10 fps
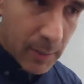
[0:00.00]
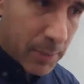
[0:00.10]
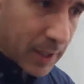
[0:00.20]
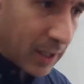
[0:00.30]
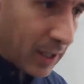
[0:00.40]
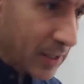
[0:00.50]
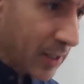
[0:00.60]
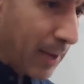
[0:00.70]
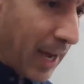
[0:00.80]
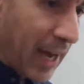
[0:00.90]
Because
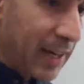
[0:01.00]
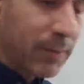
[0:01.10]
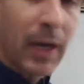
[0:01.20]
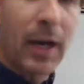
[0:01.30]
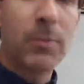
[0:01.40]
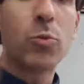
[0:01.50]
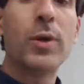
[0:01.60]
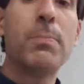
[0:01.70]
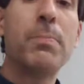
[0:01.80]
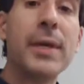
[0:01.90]
I'm adding, I'm
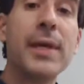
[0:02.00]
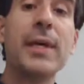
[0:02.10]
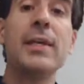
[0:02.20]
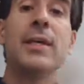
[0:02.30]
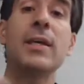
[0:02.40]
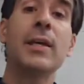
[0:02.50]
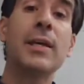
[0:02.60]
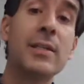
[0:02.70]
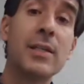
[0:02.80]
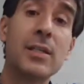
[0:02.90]
repeating
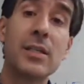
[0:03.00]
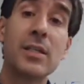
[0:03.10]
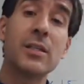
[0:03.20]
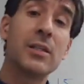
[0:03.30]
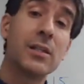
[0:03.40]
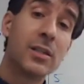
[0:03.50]
addition.